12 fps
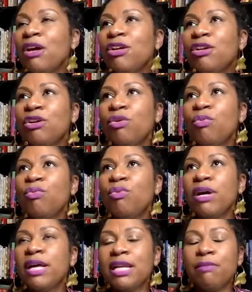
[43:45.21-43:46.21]
you know,
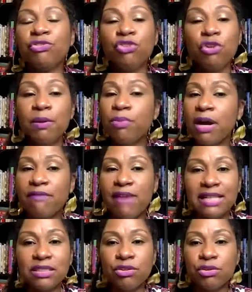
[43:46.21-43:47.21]
what, and I'm sure people have
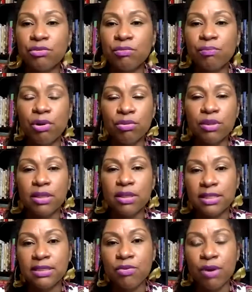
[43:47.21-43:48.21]
asked you both
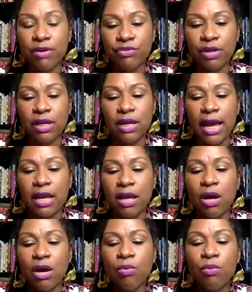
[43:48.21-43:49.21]
this question like,
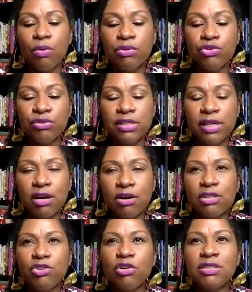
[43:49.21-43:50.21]
what would you
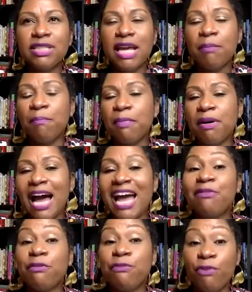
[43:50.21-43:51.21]
tell do you say I
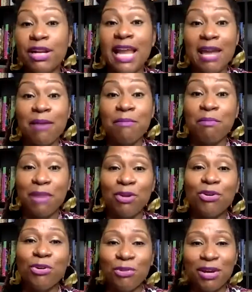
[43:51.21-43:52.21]
have a friend named
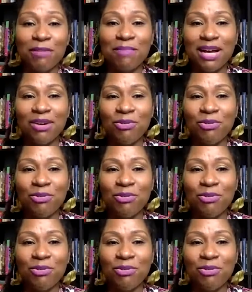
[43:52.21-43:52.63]
Maori, by the